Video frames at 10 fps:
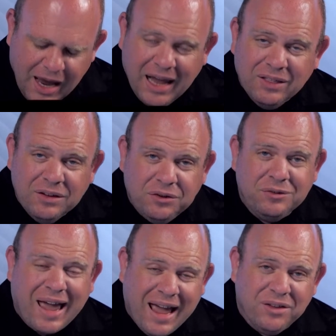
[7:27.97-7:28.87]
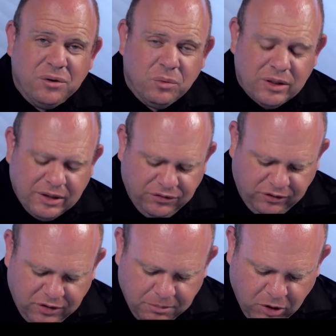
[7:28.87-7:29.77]
And this is as it relates
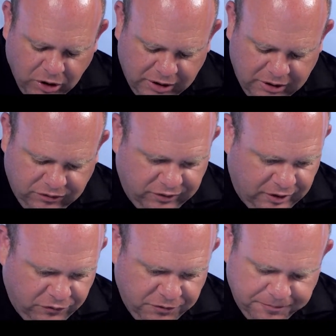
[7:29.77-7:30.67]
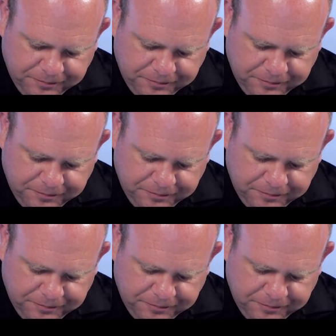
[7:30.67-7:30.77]
to the market itself.